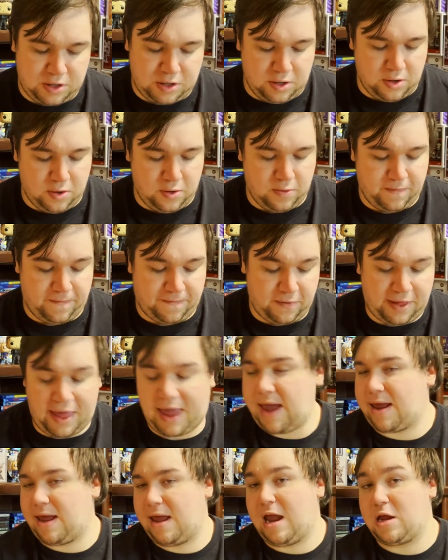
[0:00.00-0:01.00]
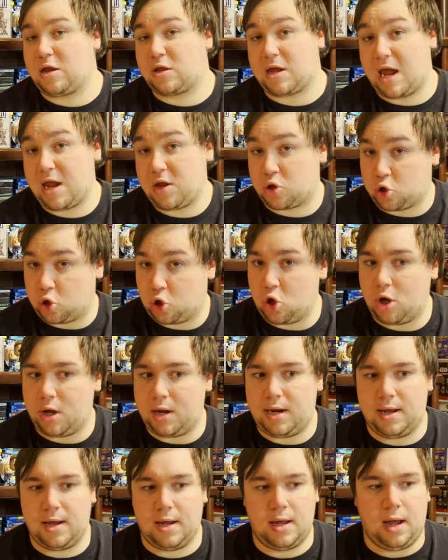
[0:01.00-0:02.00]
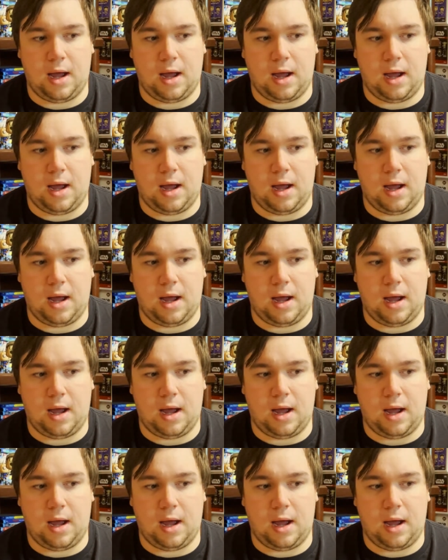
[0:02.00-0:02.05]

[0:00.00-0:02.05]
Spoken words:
So for that, it's good.